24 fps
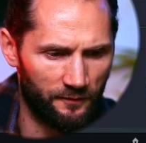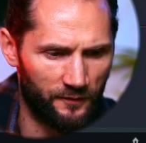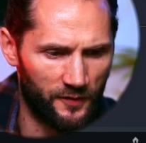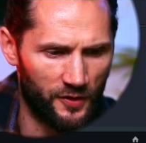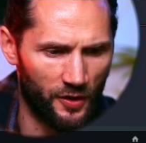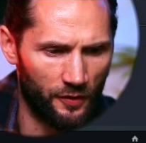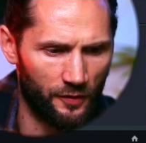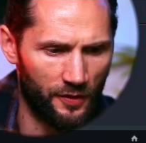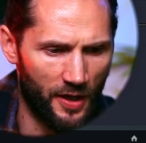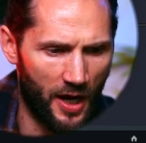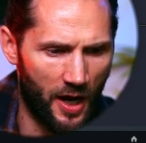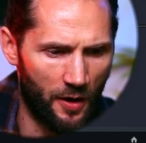
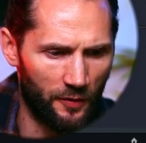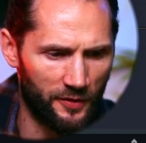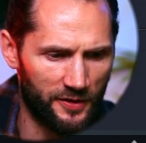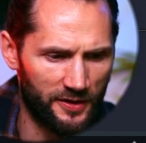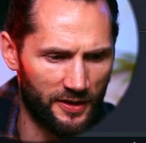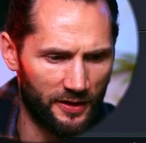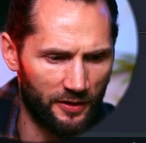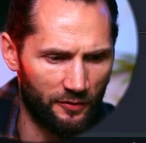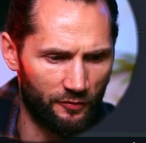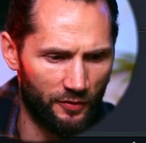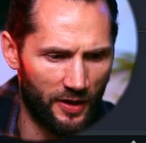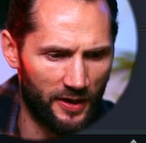So now it's
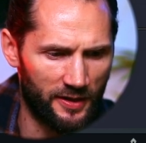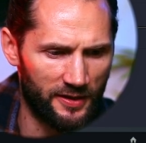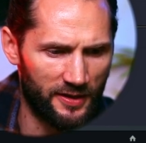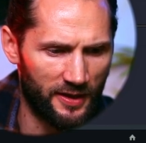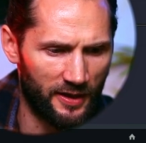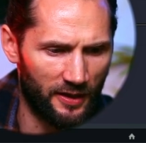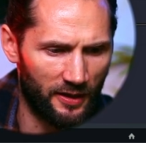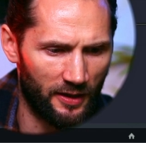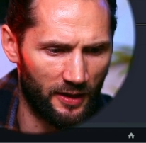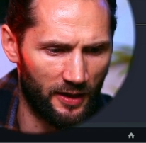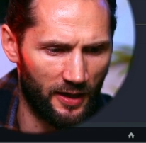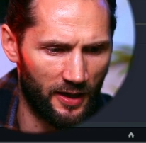gonna
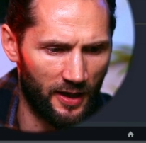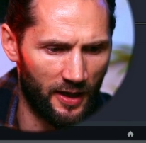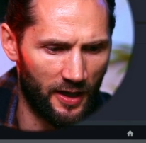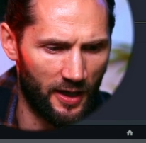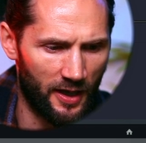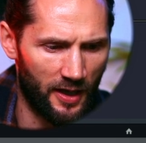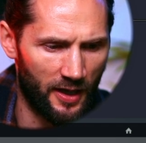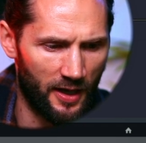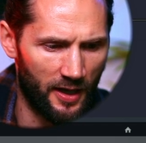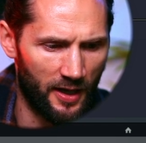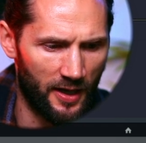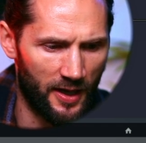render
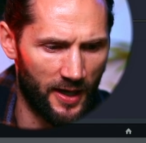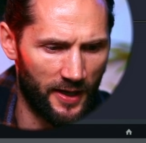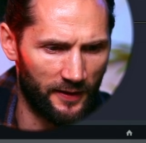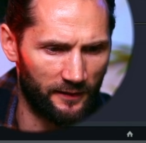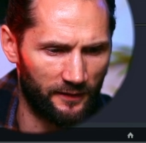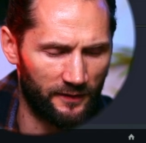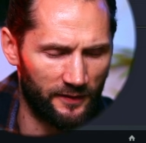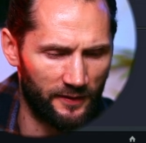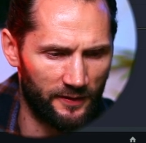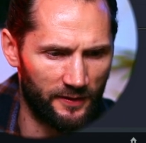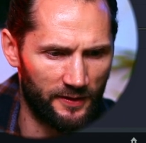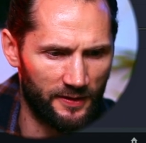
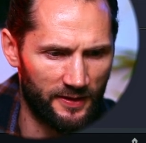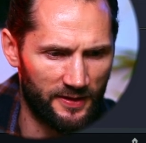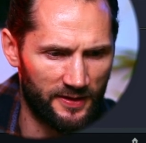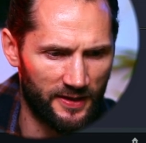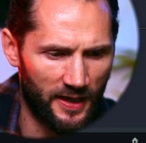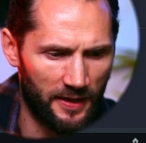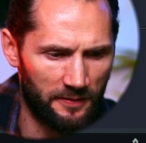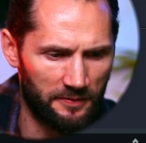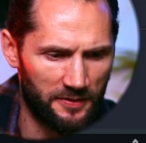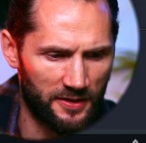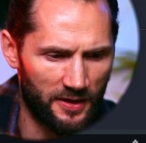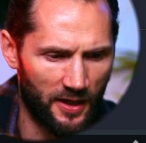at the
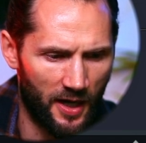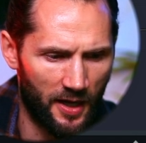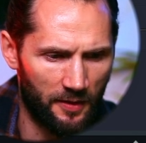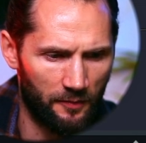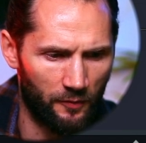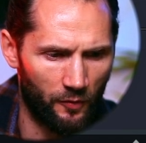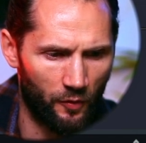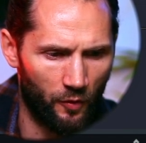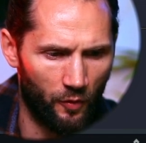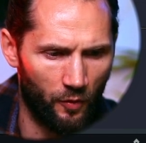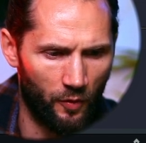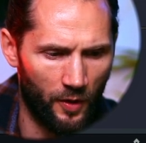same time
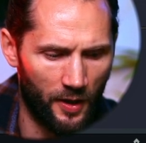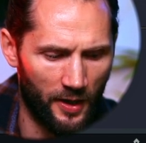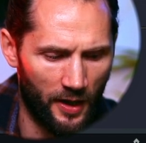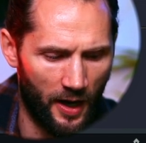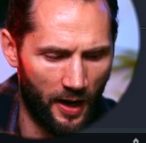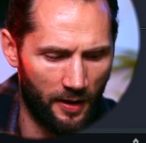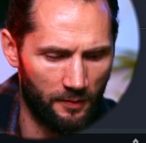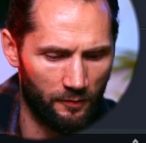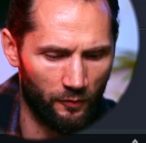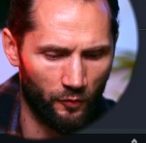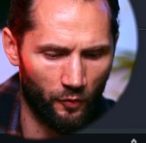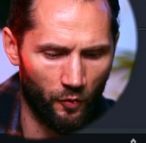when
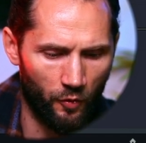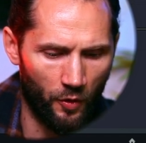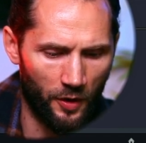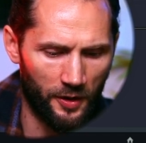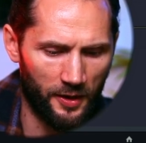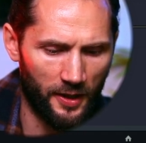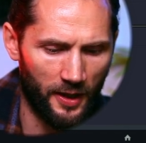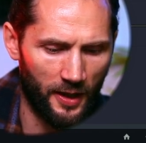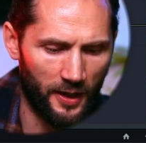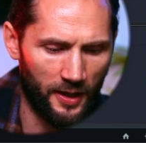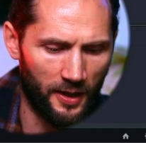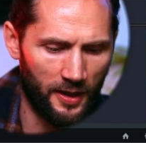I'm
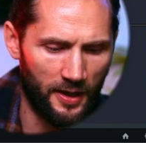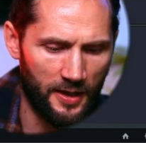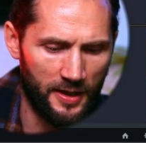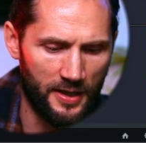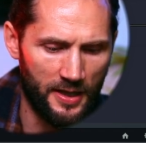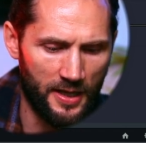working.